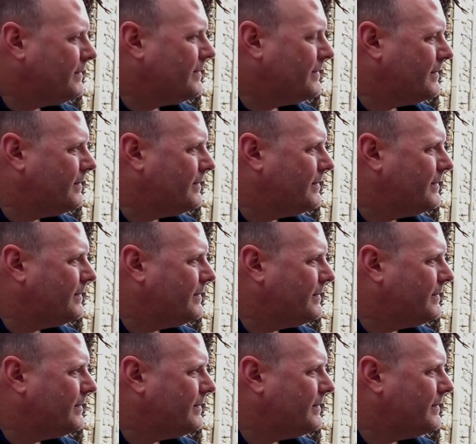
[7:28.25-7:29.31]

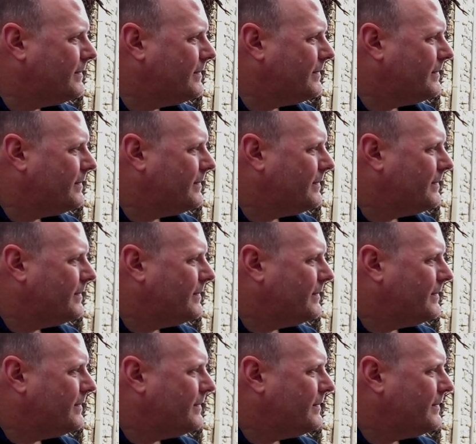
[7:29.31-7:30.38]

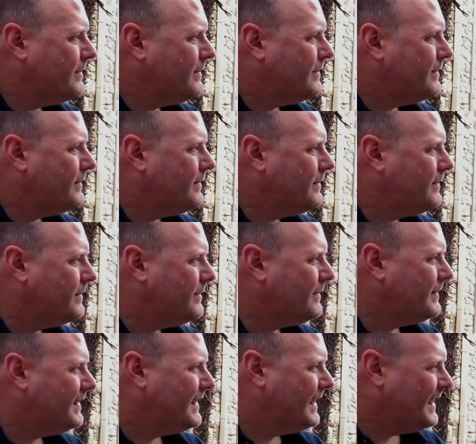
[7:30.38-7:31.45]

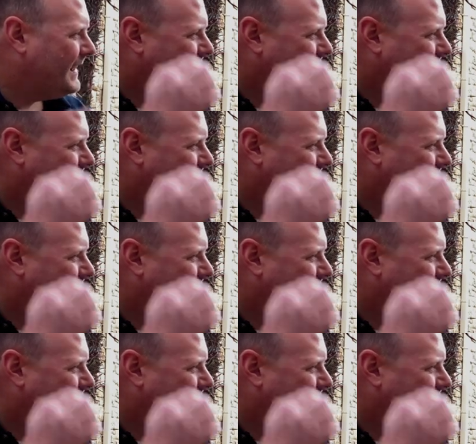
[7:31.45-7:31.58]
(not speaking)